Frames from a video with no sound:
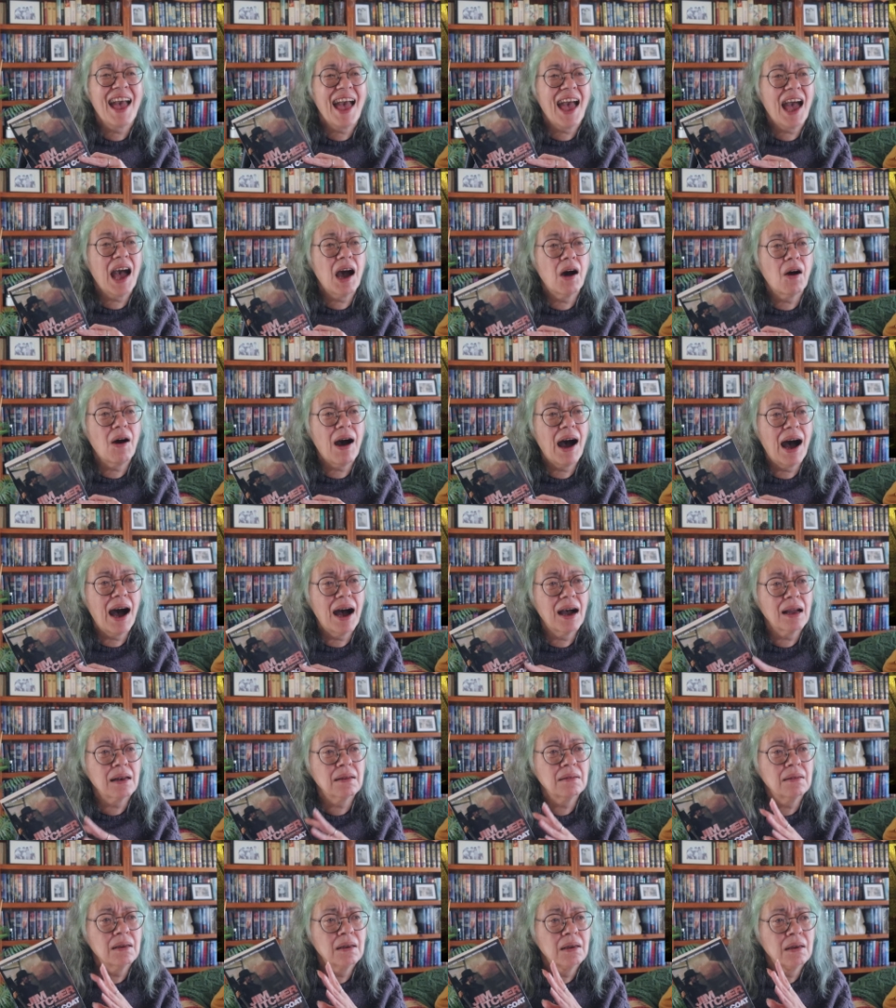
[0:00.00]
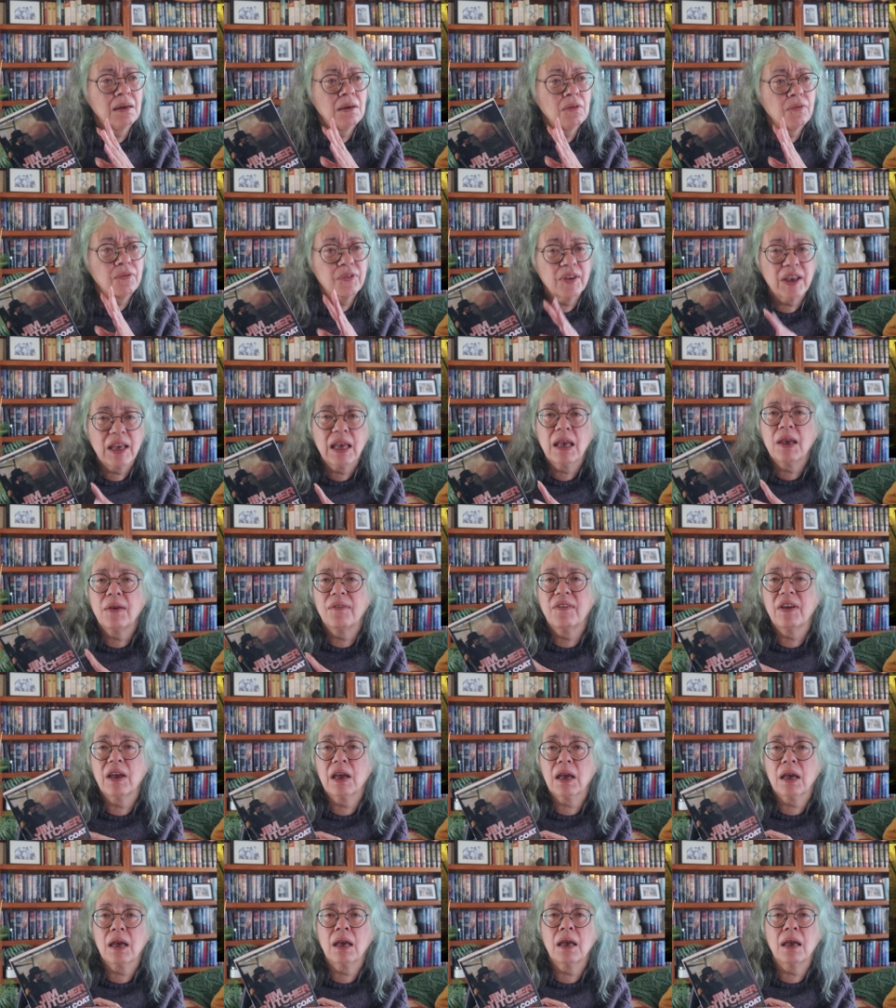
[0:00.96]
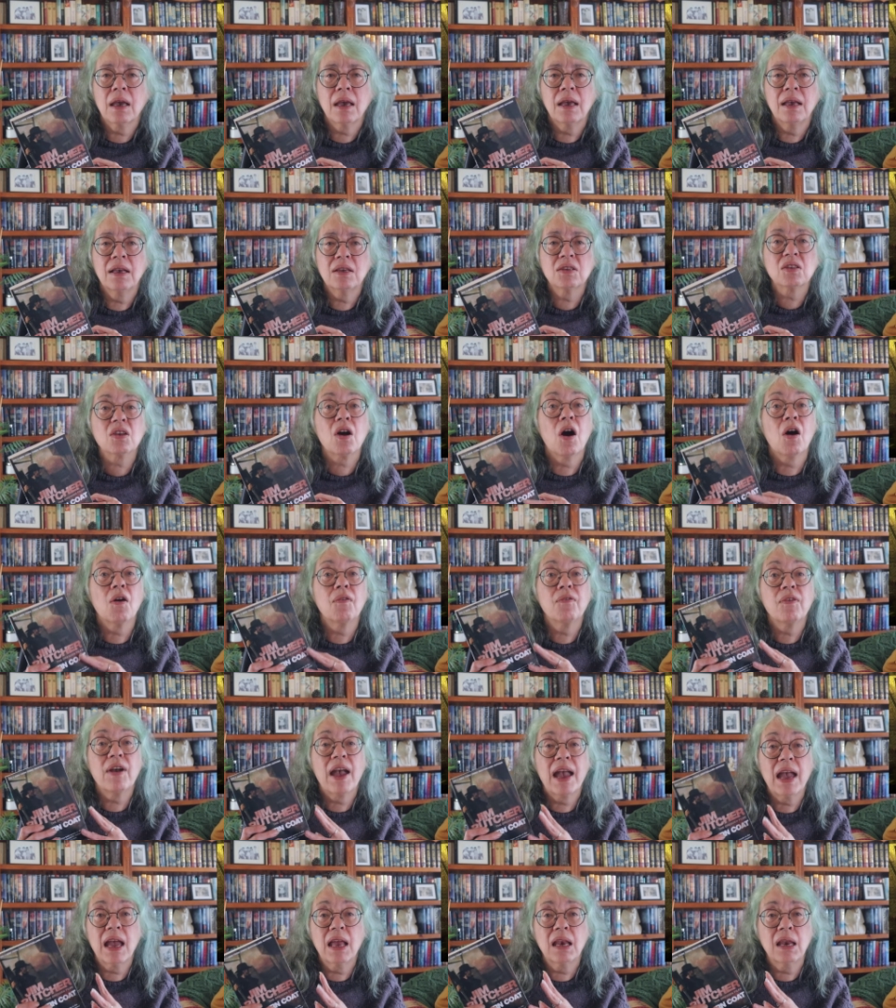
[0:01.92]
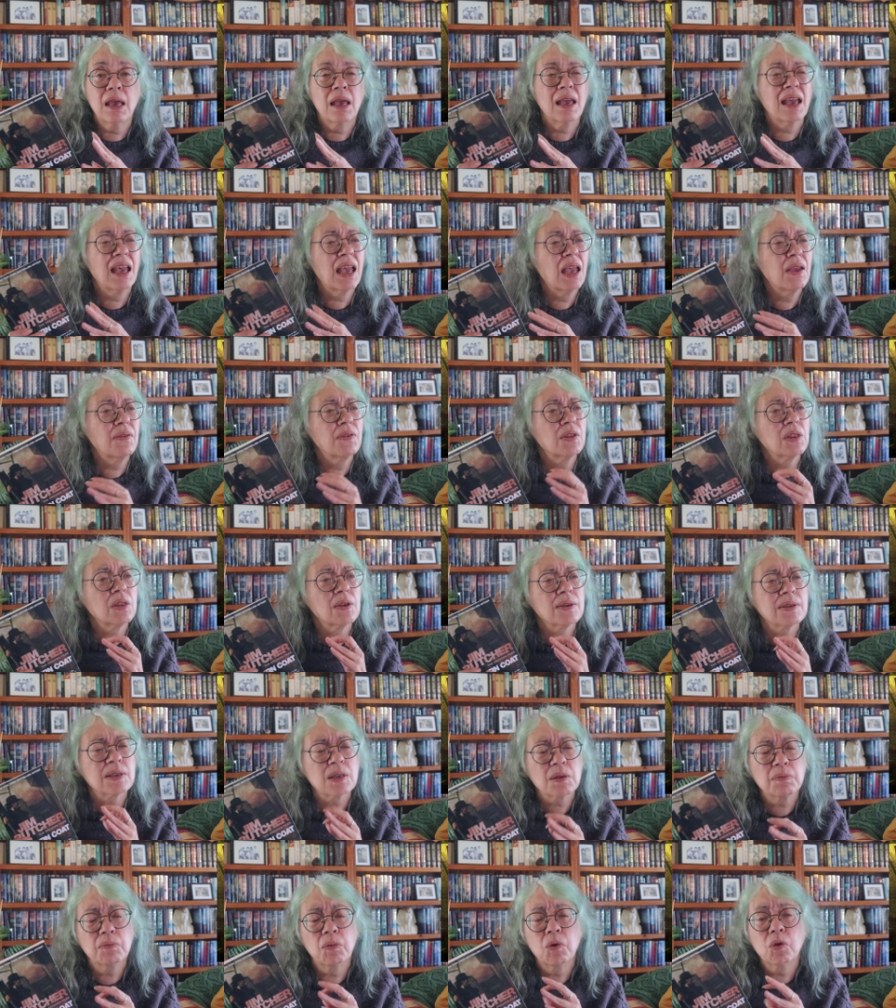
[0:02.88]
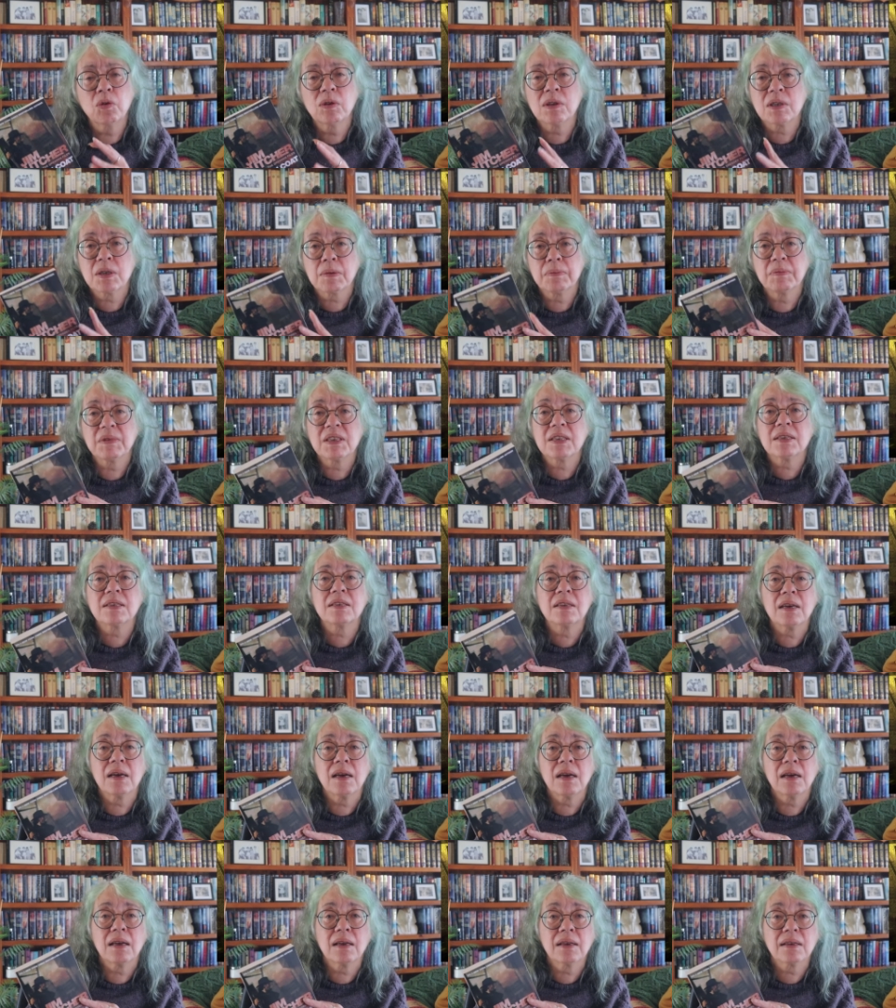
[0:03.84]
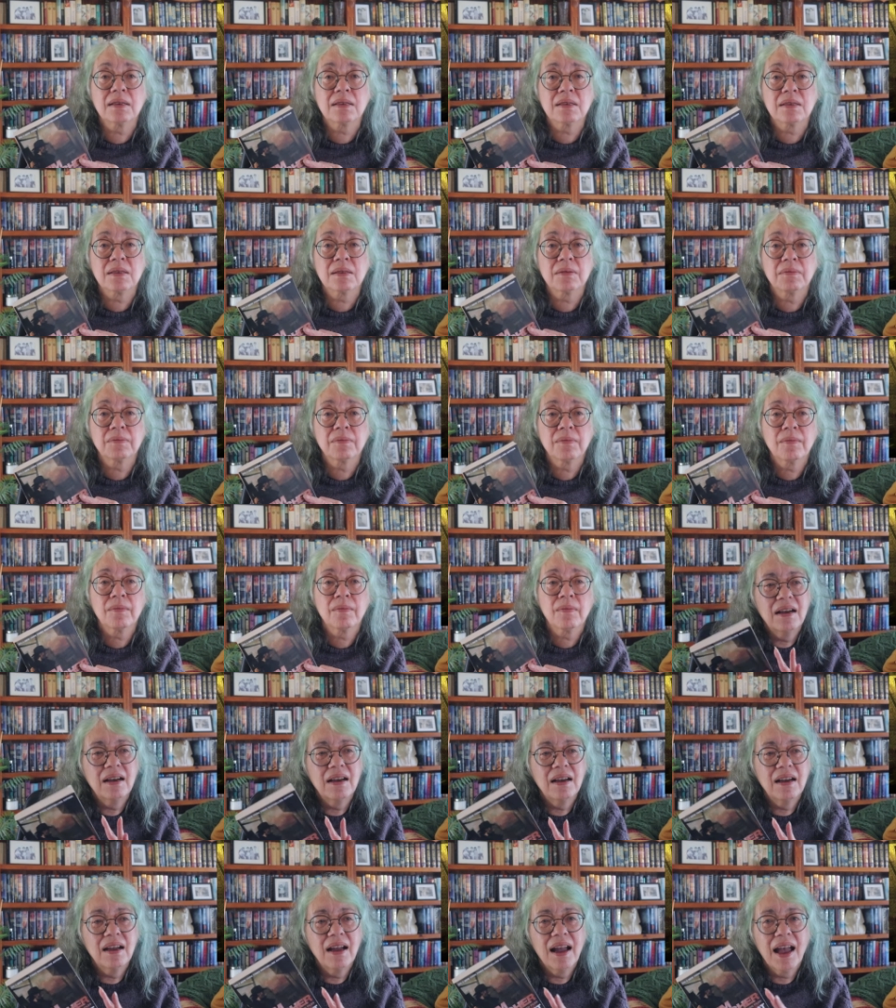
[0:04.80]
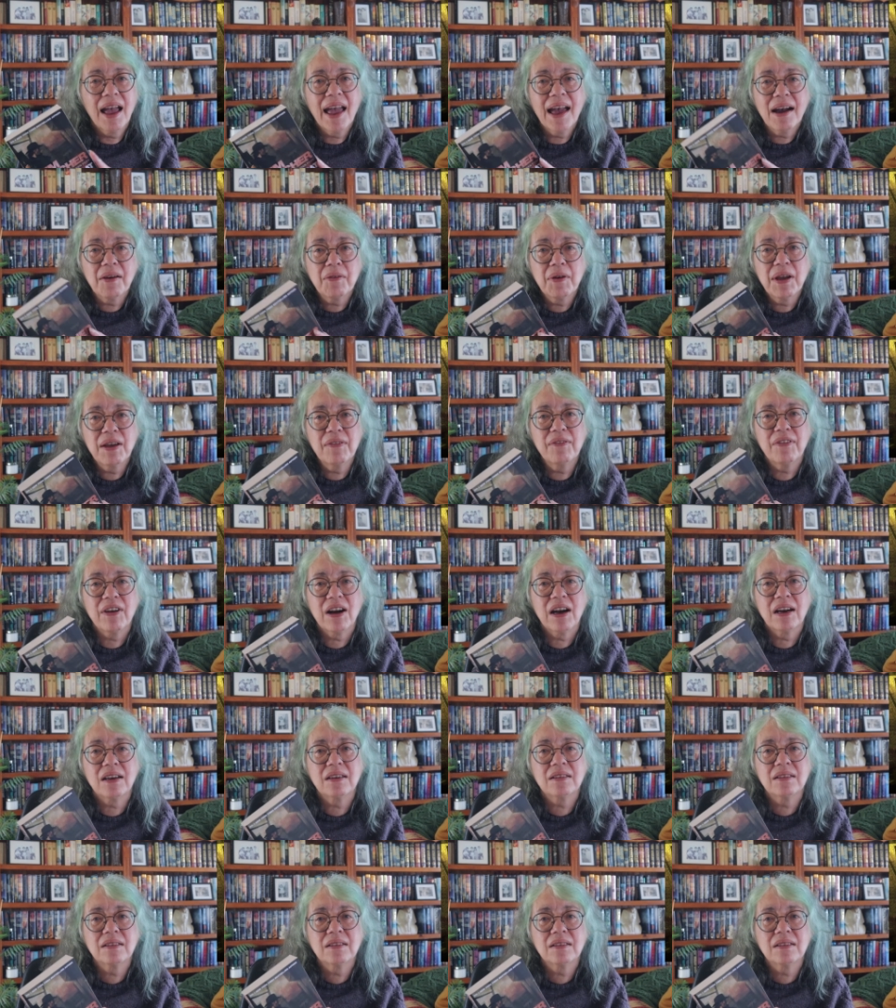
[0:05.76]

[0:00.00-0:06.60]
how unforgiving he is of any, even the smallest mistakes. However,